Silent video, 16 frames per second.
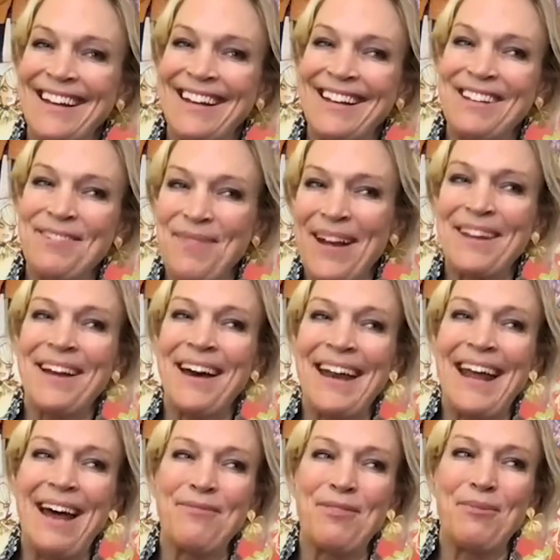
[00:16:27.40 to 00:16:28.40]
you might not
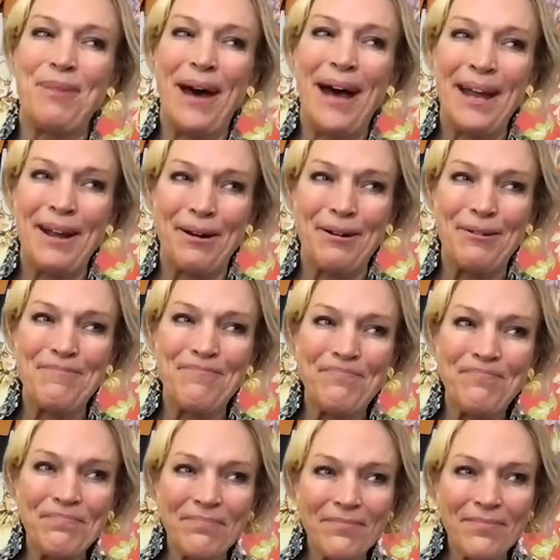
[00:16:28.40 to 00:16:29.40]
have the buyer,
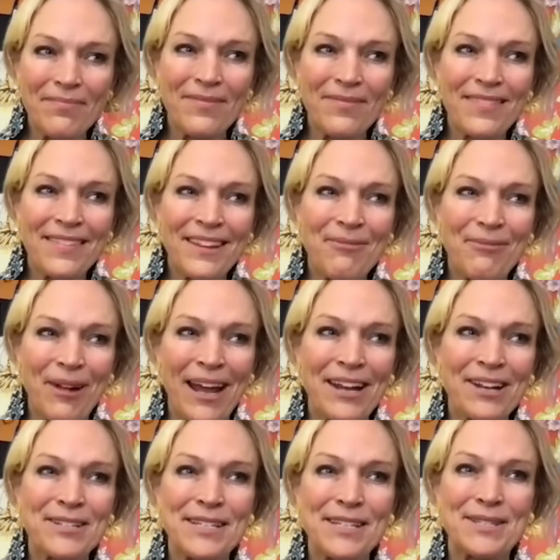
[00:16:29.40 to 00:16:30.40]
right?
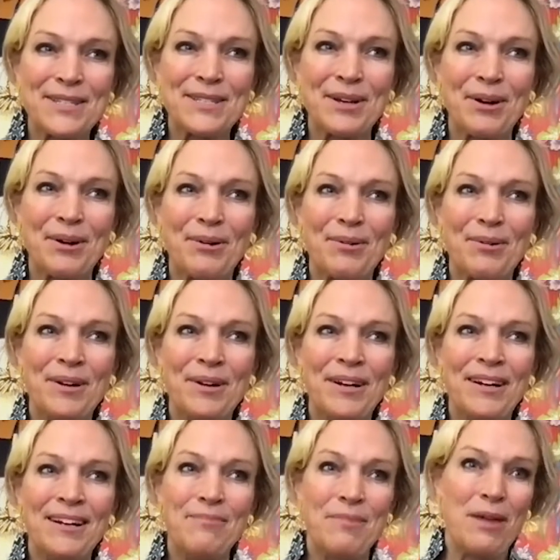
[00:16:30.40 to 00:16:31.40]
Because it's so
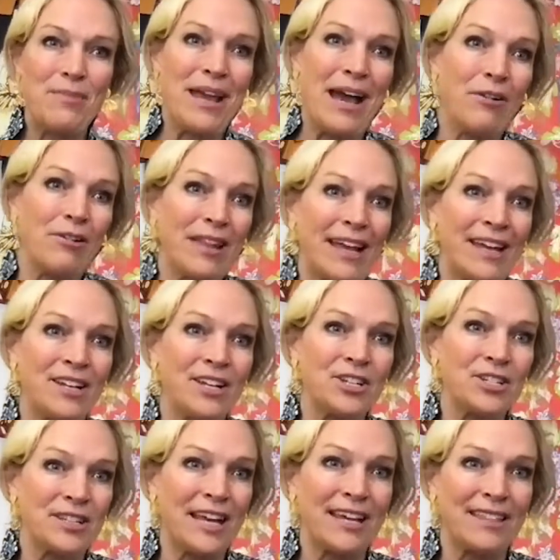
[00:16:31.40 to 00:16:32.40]
maybe
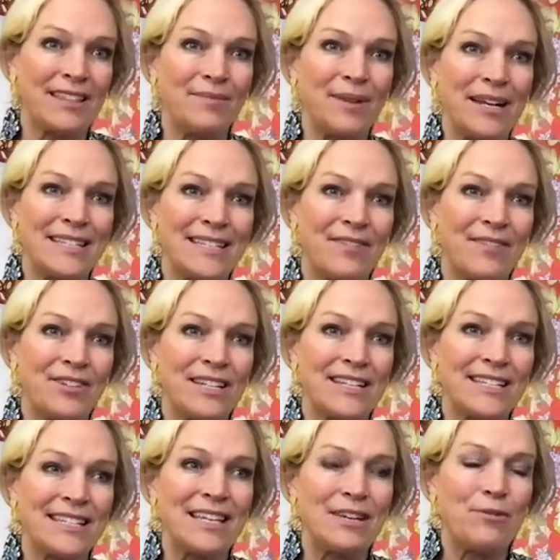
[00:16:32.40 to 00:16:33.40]
outlandish, like my
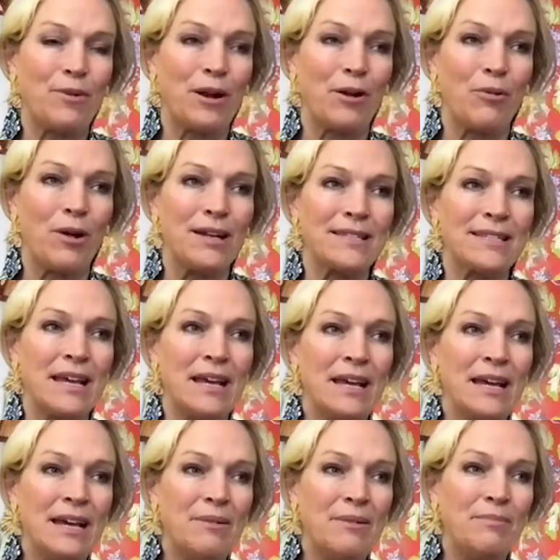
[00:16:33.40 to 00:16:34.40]
70s ski wear was,
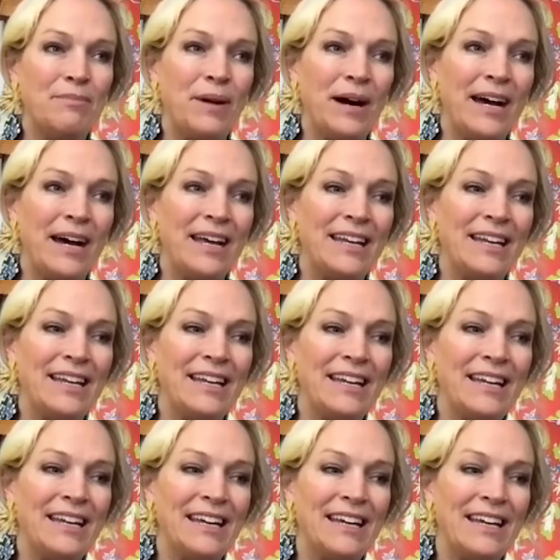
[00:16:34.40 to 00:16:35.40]
but
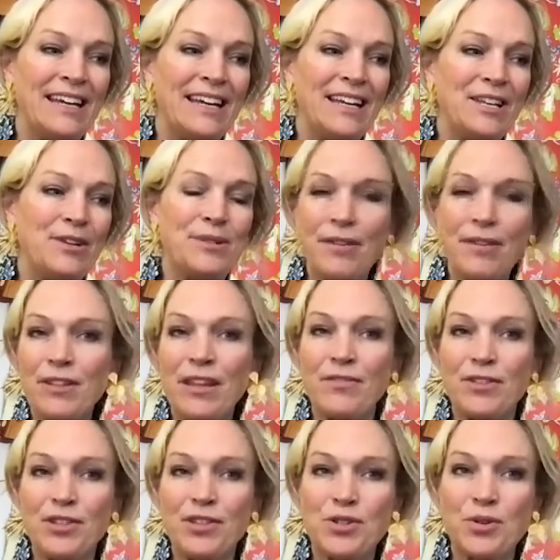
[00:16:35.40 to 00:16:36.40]
you definitely
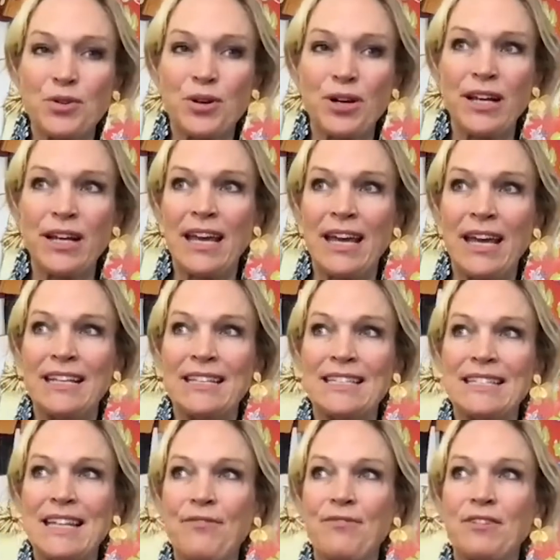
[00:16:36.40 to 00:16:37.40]
have a story, and
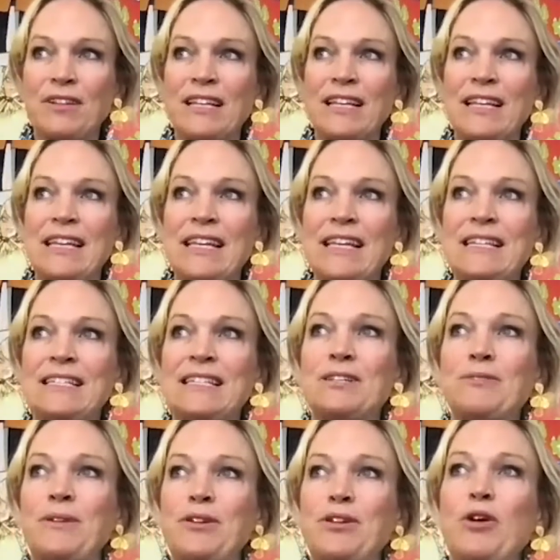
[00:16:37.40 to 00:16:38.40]
it's definitely easy
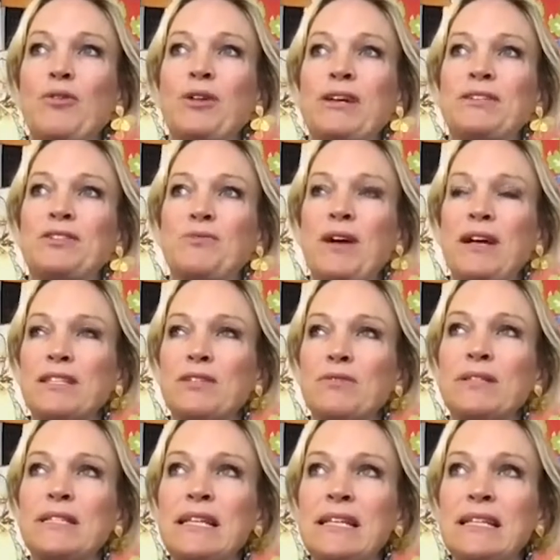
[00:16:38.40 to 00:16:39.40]
to be noticed, right? So
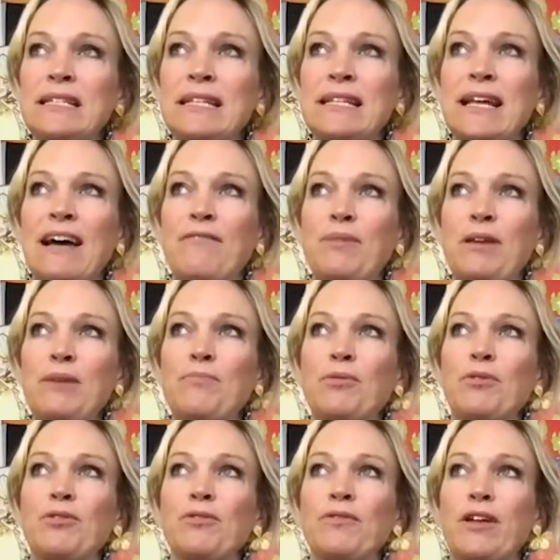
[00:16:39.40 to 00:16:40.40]
it's easy to have
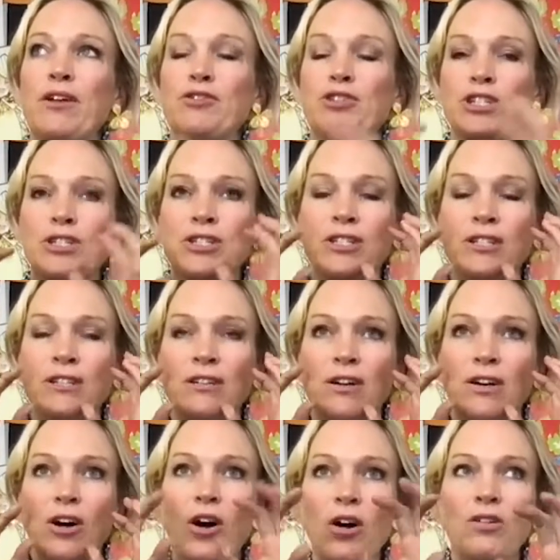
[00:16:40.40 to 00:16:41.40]
people that are just
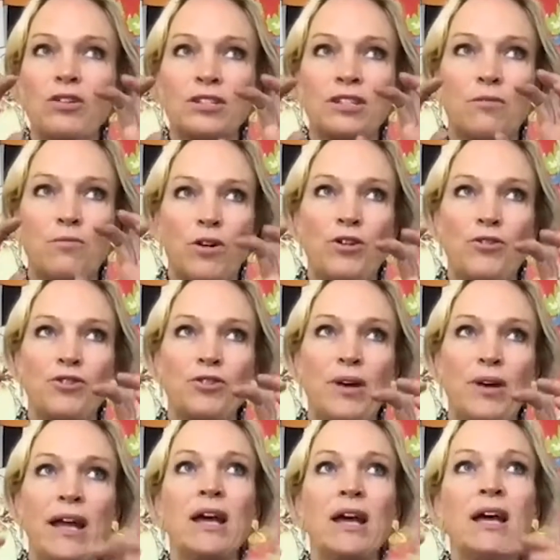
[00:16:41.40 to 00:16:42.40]
hooked on what you're
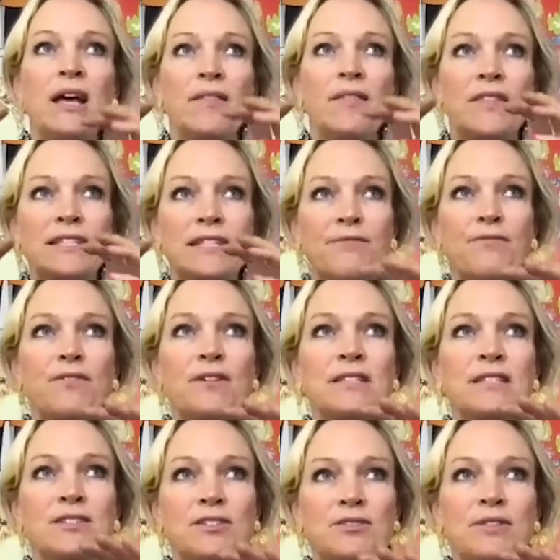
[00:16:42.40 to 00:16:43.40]
doing. The
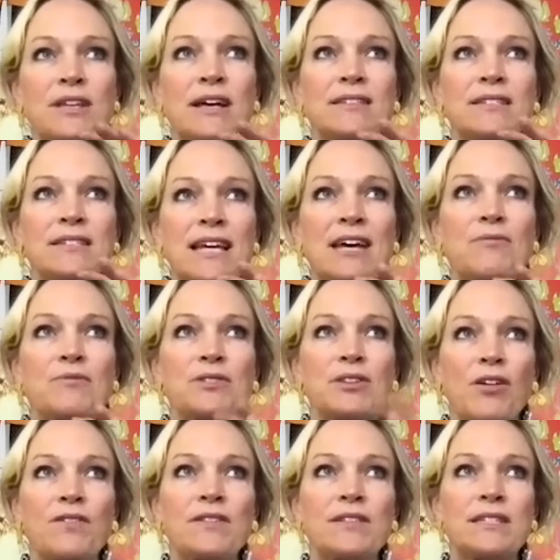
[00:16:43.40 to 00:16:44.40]
difference in 2010 was
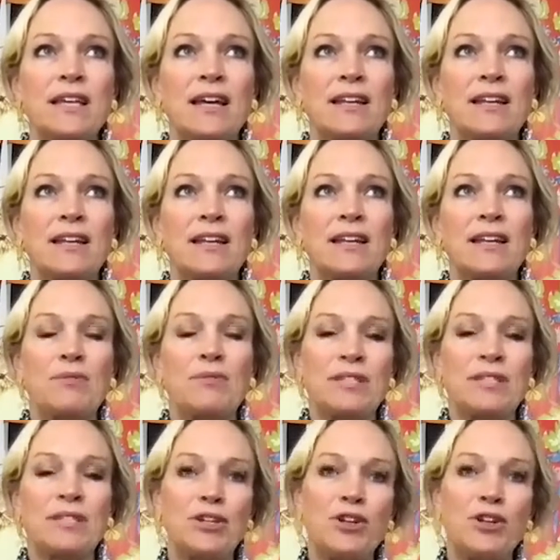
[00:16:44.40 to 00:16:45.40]
all of a sudden I was
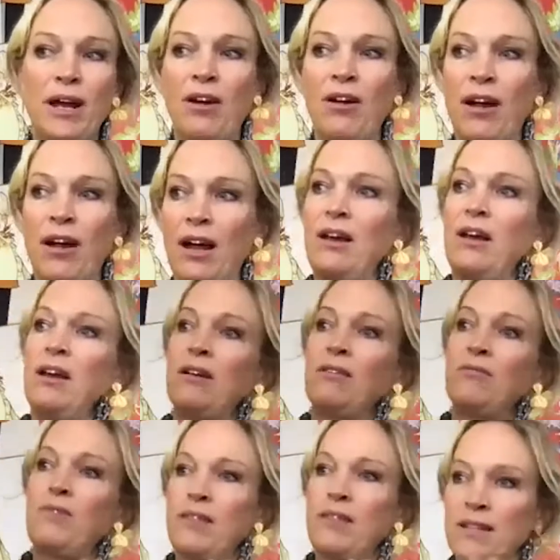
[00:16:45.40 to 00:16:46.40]
in a new era
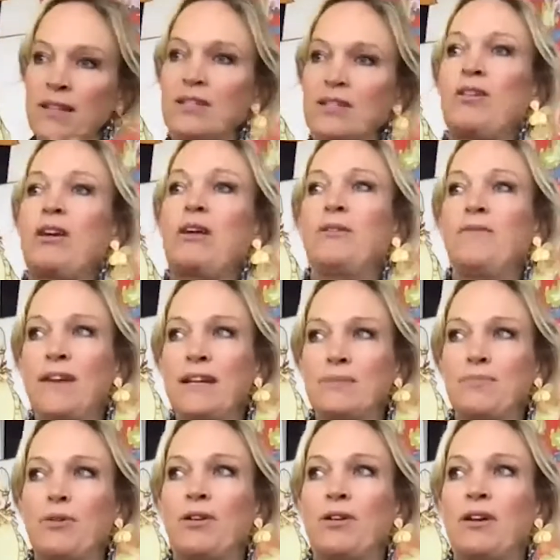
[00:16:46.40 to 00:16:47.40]
with Instagram and
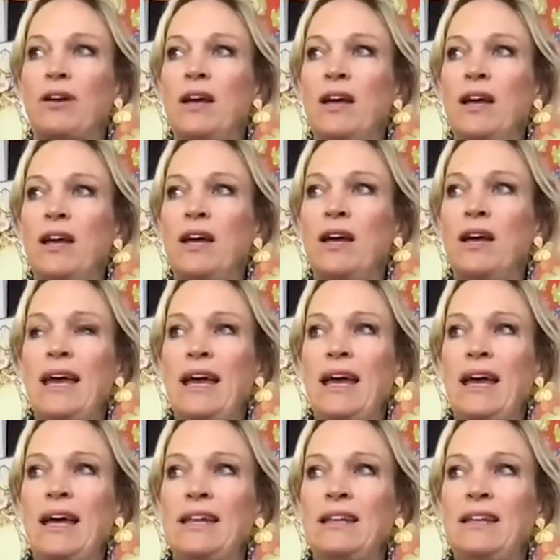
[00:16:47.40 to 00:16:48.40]
Facebook,
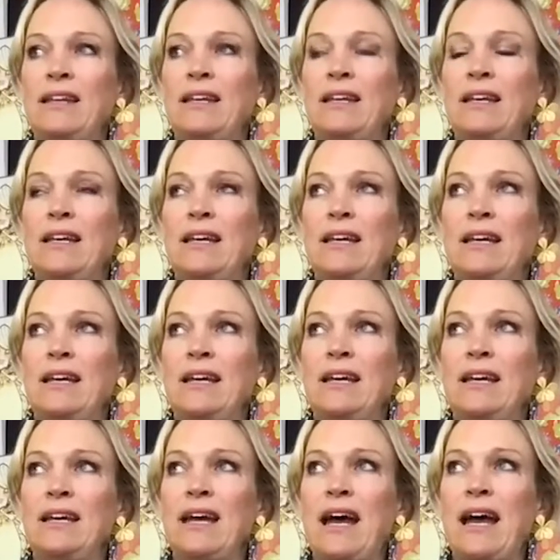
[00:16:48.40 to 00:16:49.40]
and
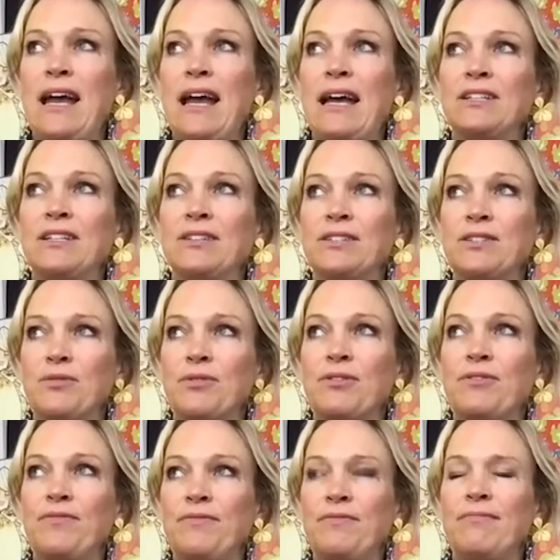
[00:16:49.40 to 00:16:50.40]
I had to sort
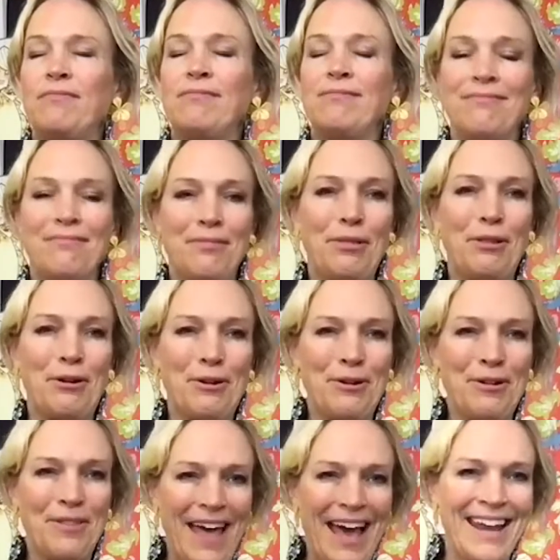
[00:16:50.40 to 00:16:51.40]
of
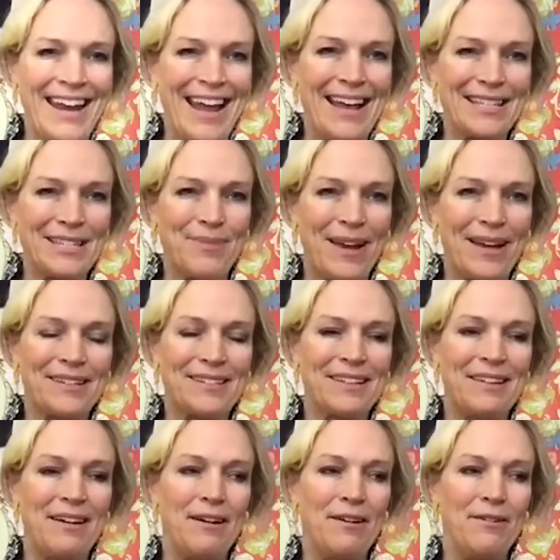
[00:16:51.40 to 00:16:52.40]
learn that aspect
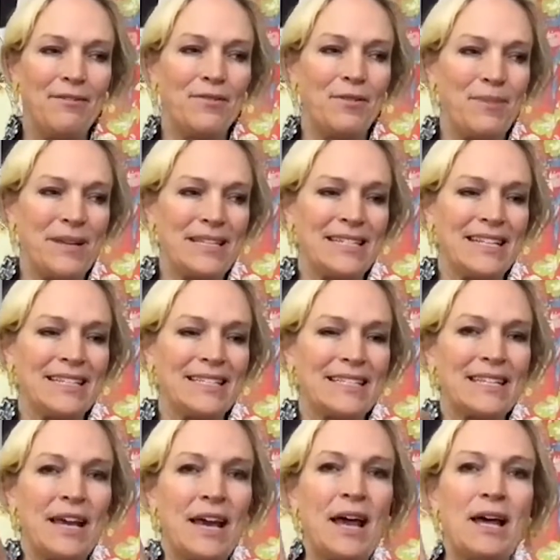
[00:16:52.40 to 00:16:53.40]
of the
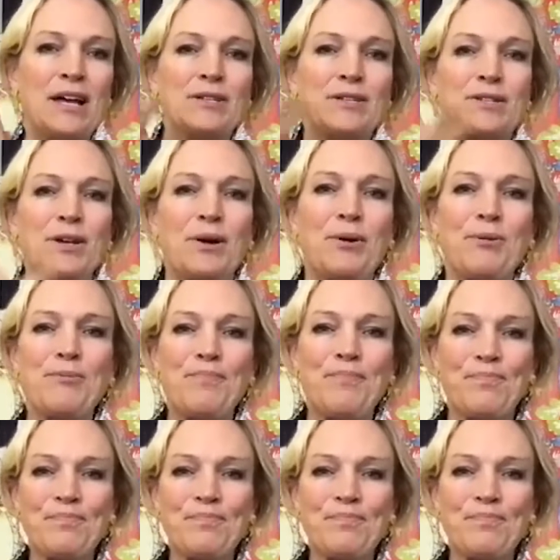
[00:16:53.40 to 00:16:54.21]
business. So